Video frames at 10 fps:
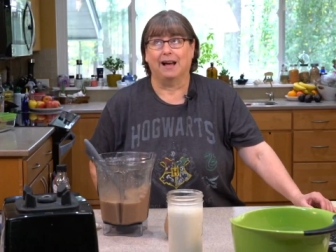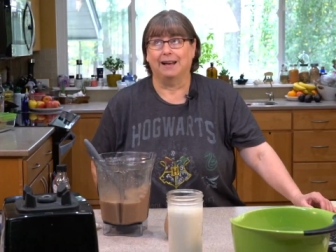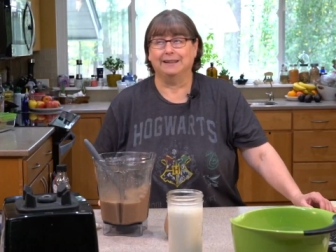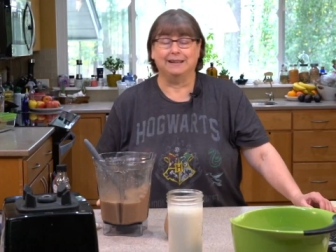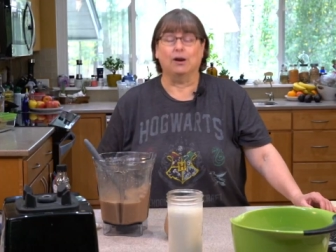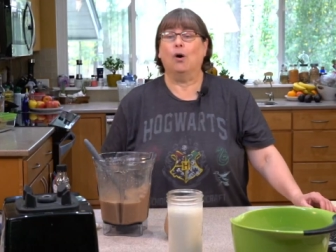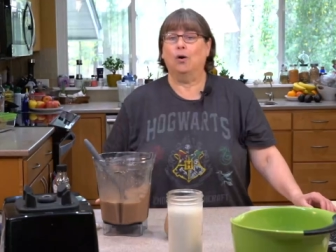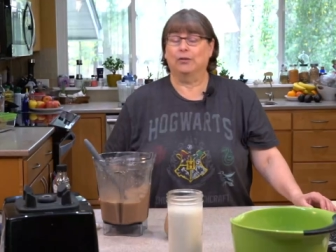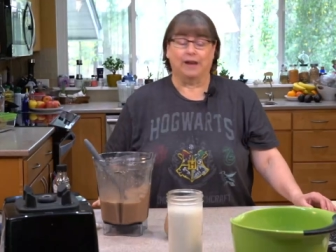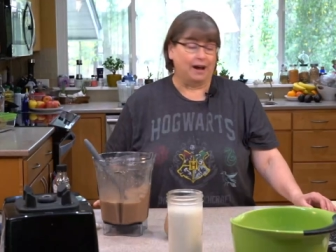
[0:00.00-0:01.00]
I need
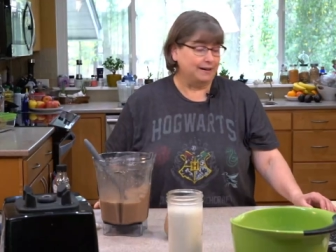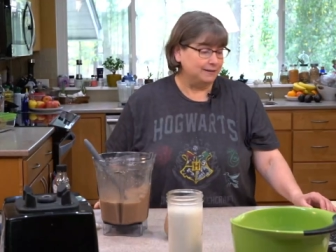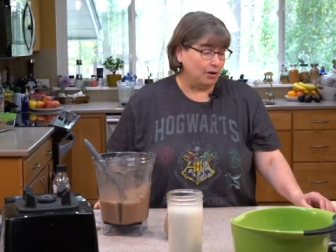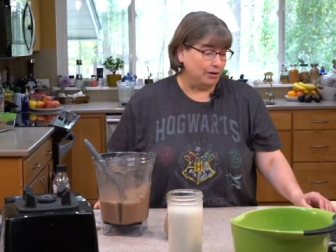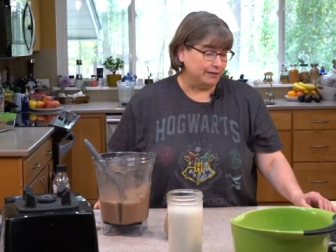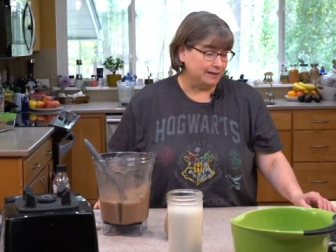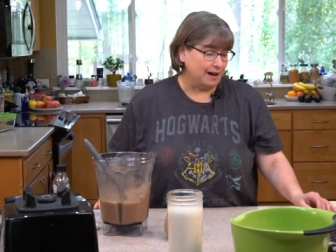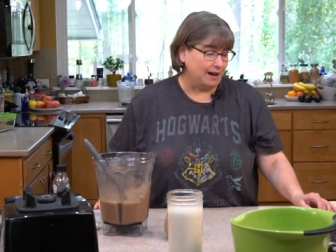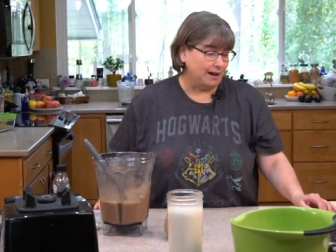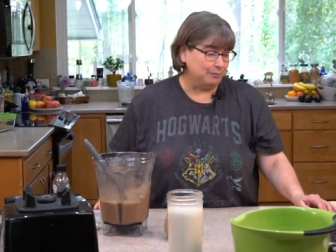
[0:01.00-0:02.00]
all the ice all the
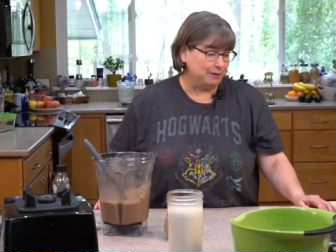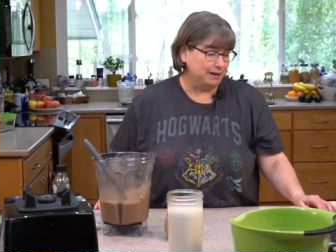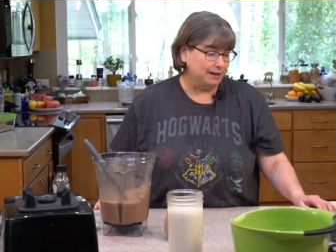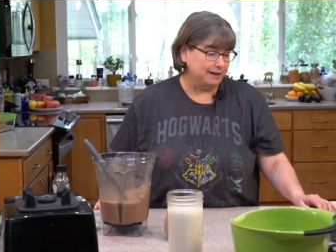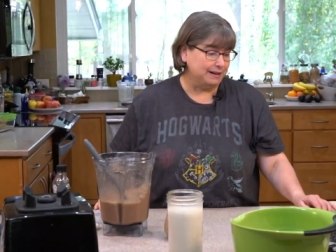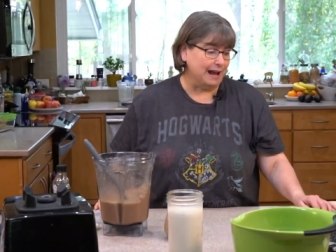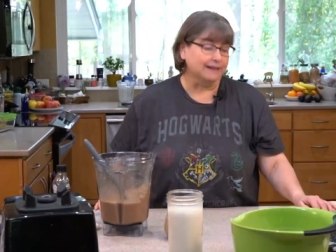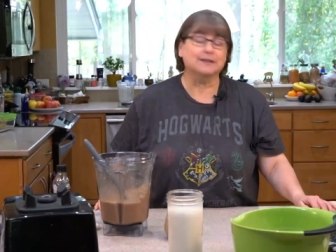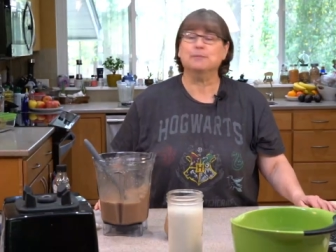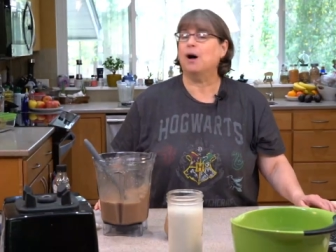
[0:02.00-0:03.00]
time. Yeah,
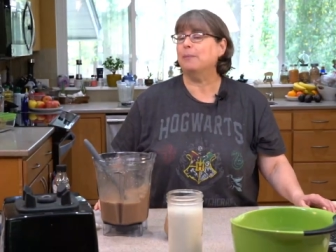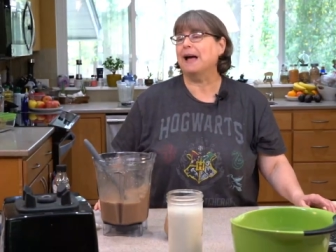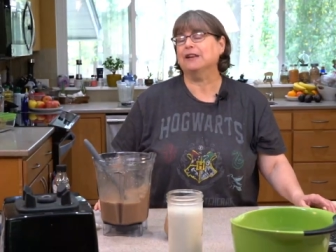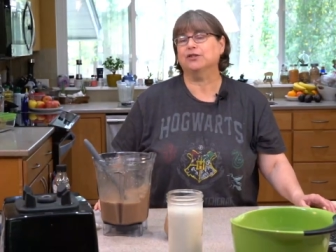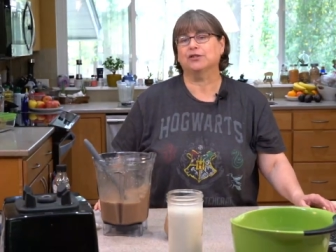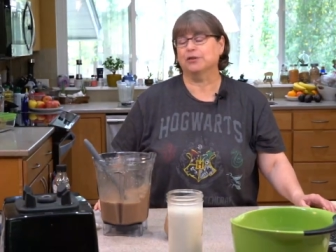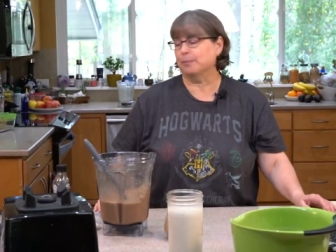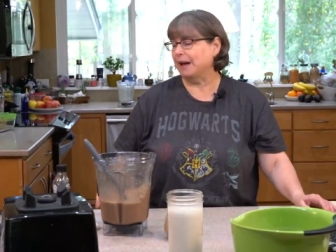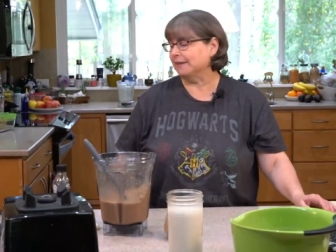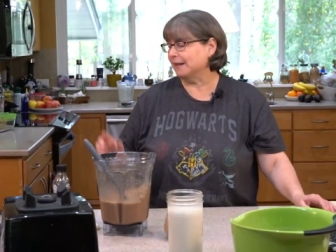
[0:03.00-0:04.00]
and small batches are
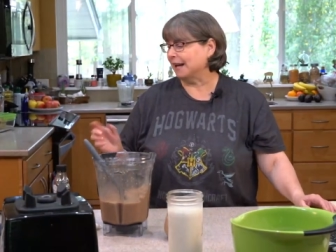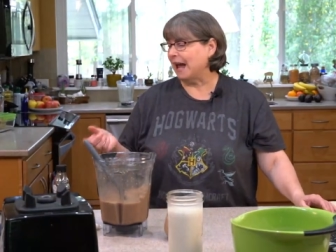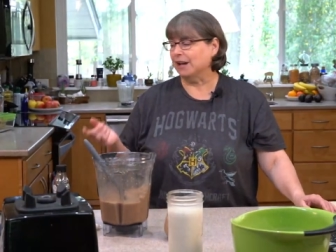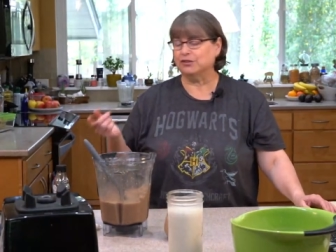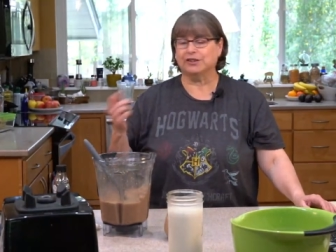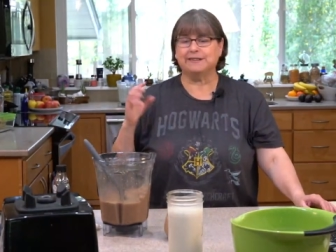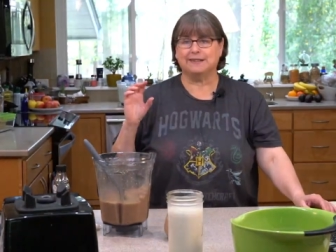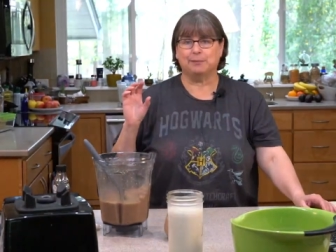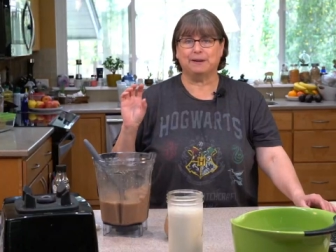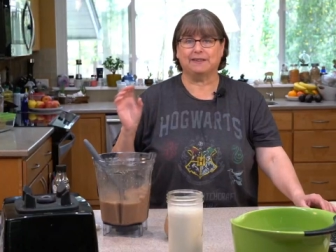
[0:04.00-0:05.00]
the best. Like actually
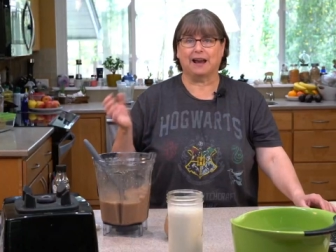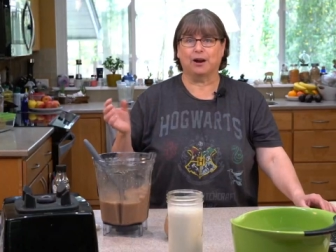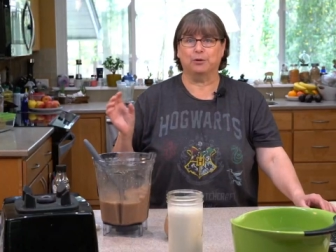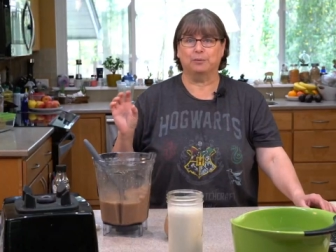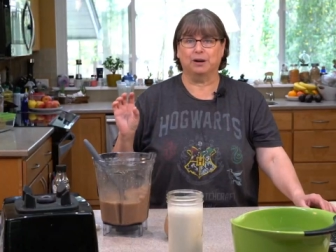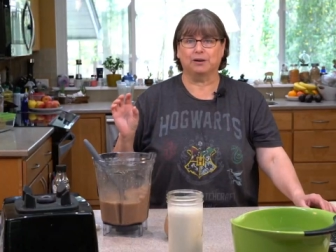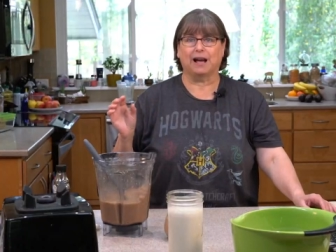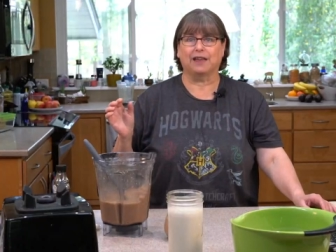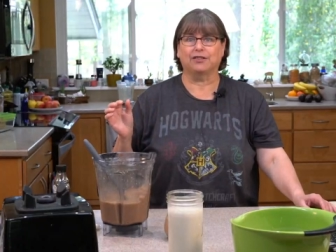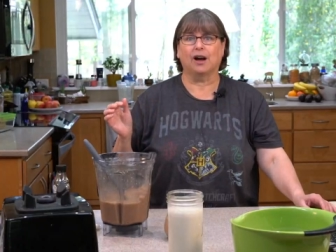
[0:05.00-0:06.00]
sipping that oat
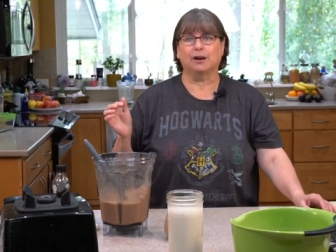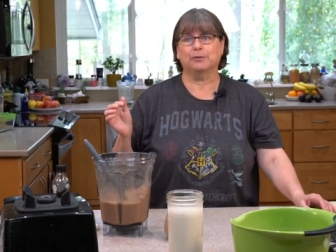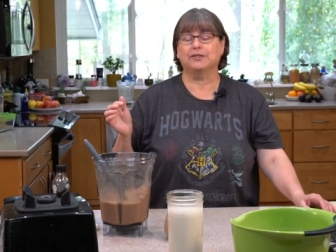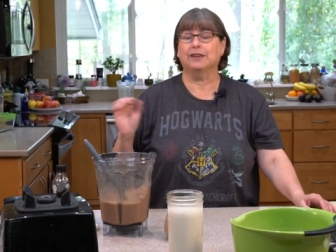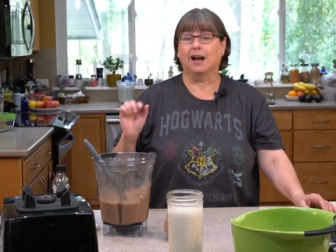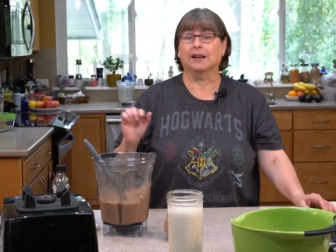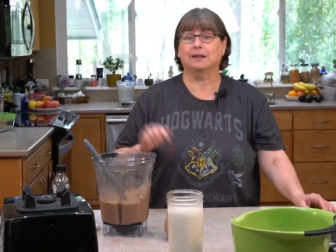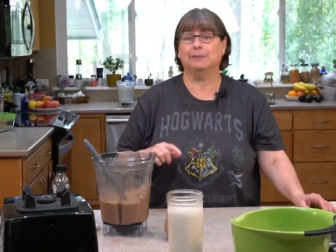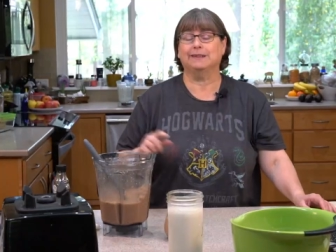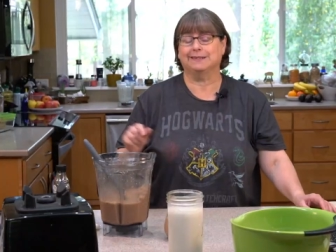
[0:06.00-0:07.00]
milk, I thought it was not
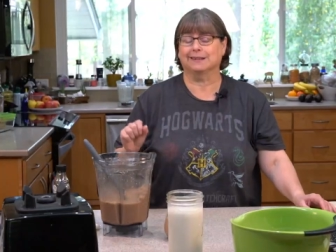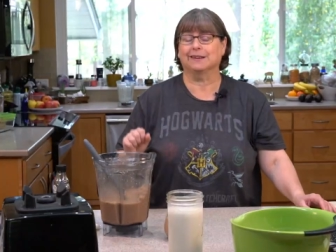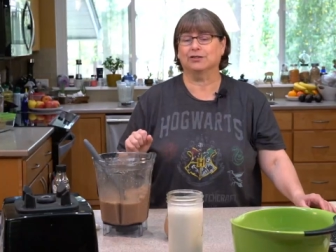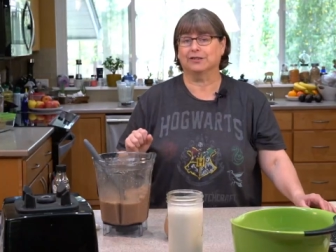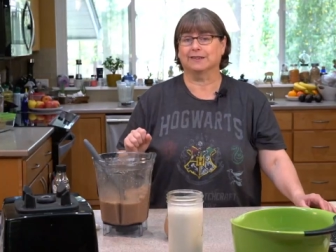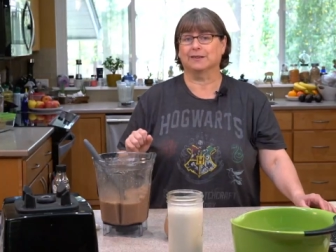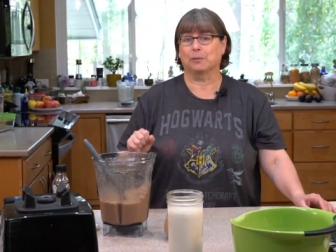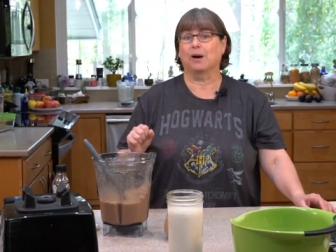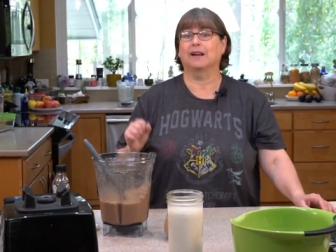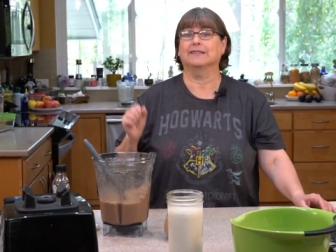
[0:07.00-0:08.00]
going to be as delicious as
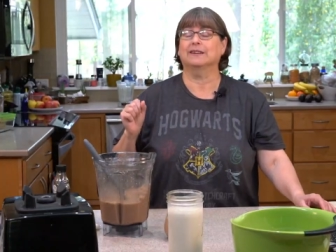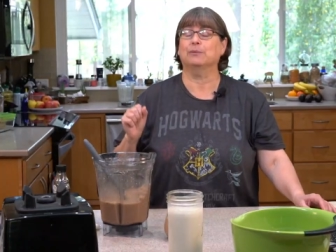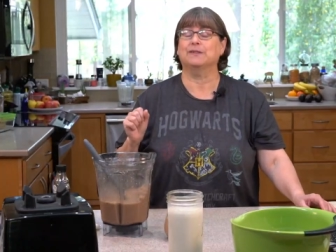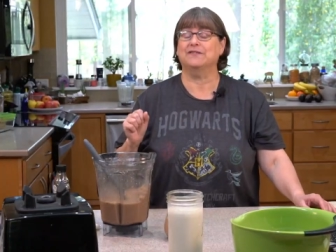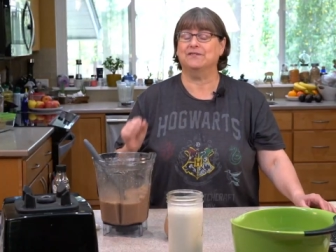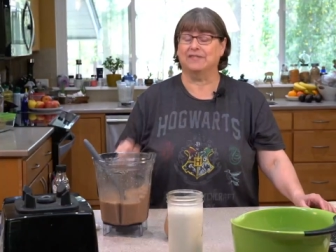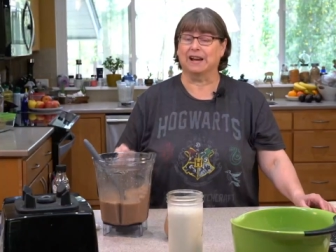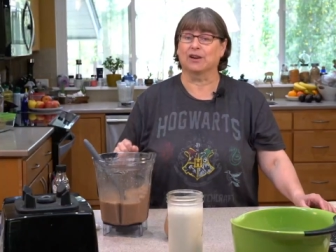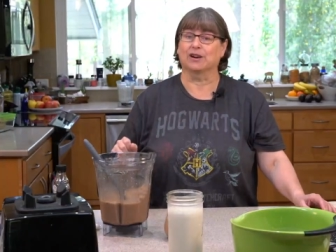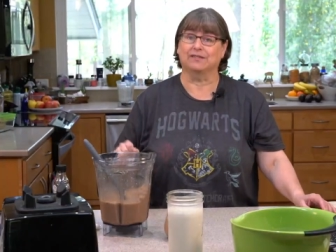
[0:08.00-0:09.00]
it was, and it was
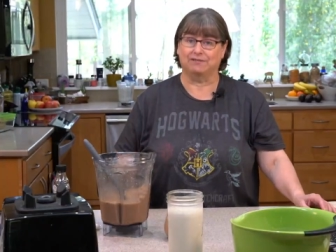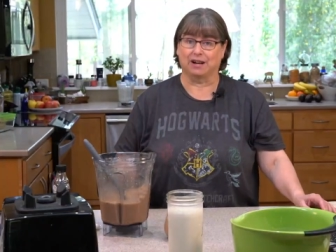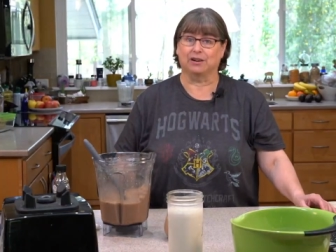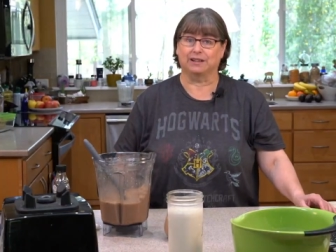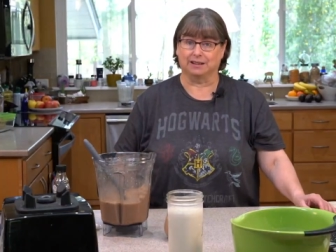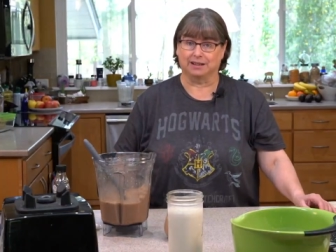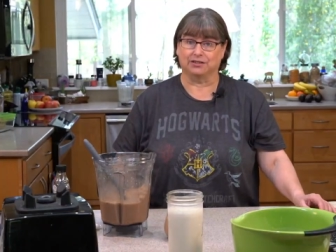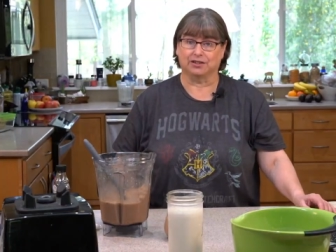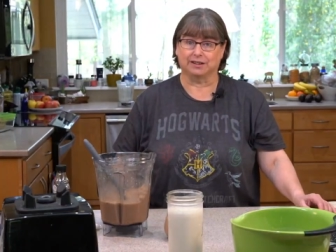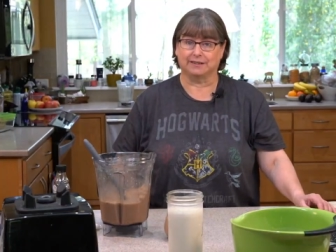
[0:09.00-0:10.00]
very, very
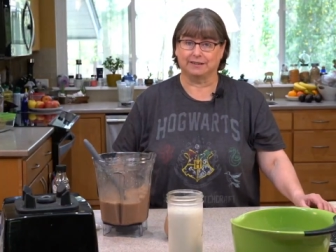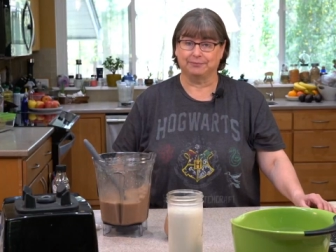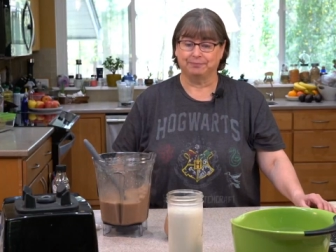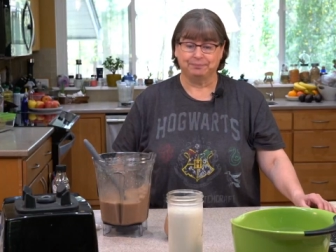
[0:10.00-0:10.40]
delicious.